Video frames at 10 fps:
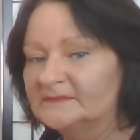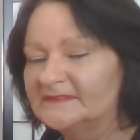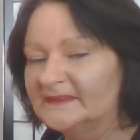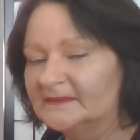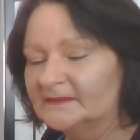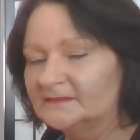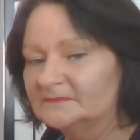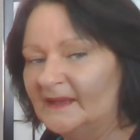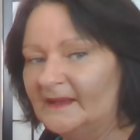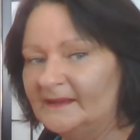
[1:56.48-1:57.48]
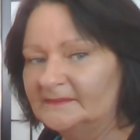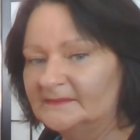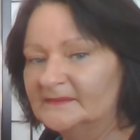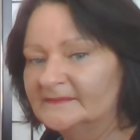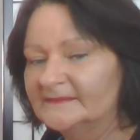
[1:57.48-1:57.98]
deck card
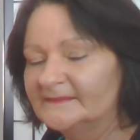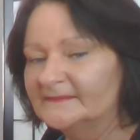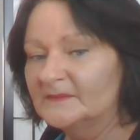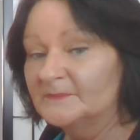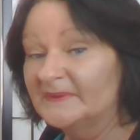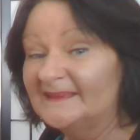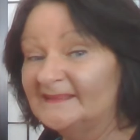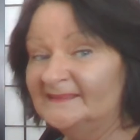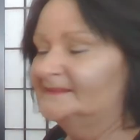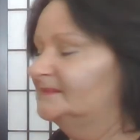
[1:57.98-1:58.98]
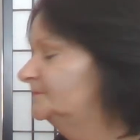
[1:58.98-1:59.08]
is Blessed.